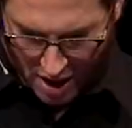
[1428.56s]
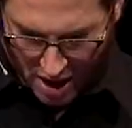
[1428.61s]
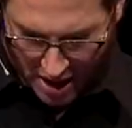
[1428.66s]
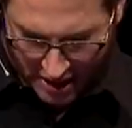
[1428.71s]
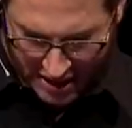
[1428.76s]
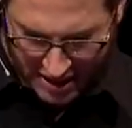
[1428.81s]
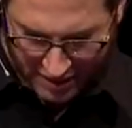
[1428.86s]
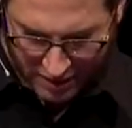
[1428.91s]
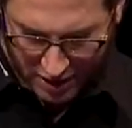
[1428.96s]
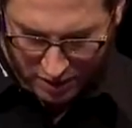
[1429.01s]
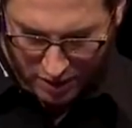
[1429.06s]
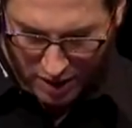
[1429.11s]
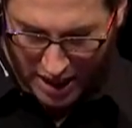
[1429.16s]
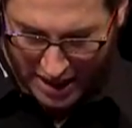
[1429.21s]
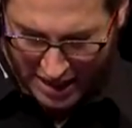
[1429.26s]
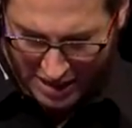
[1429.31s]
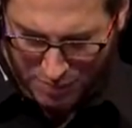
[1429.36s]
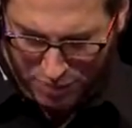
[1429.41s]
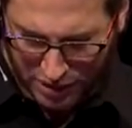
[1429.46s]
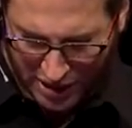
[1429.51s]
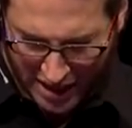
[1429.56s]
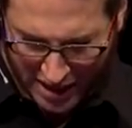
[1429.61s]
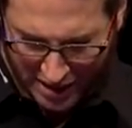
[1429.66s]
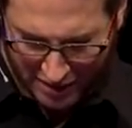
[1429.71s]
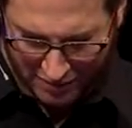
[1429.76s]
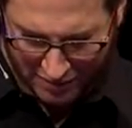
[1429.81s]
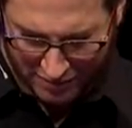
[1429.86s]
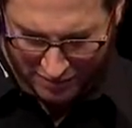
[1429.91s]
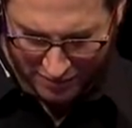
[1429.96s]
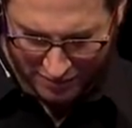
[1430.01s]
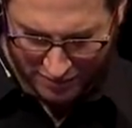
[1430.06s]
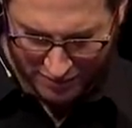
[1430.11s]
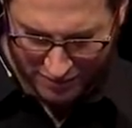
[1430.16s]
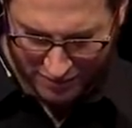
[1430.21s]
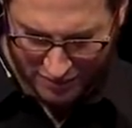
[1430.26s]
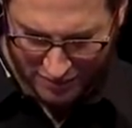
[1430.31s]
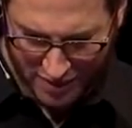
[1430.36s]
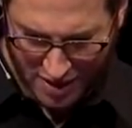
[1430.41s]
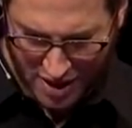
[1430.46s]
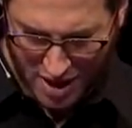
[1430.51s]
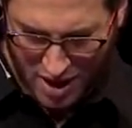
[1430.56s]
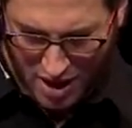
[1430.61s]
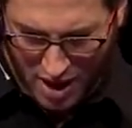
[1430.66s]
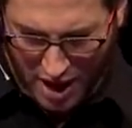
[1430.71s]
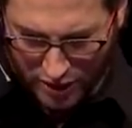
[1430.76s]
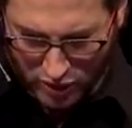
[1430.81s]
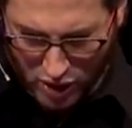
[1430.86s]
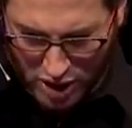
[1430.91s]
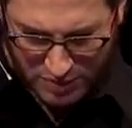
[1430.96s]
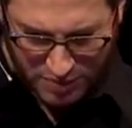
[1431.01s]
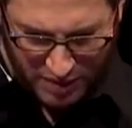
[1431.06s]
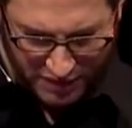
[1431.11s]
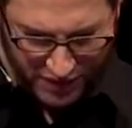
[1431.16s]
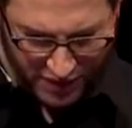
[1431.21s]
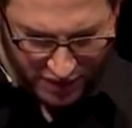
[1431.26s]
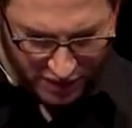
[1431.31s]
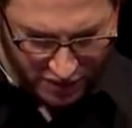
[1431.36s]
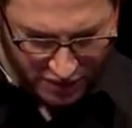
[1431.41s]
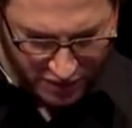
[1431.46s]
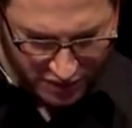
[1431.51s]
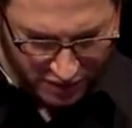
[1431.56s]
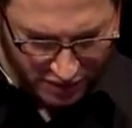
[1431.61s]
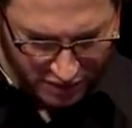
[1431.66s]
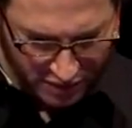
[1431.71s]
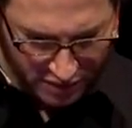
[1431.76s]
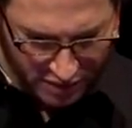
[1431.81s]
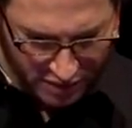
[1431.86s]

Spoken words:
I hit play, I cross my fingers,